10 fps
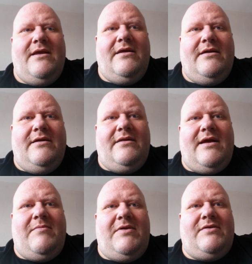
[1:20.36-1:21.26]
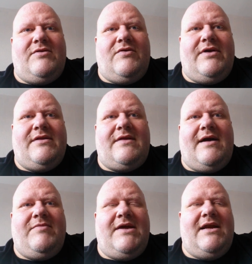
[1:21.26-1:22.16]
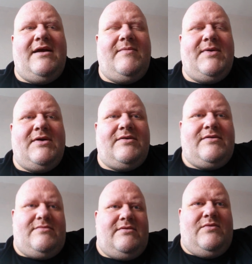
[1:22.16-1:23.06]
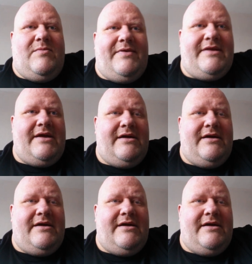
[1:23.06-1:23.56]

ambulance took its time to get here because they were busy.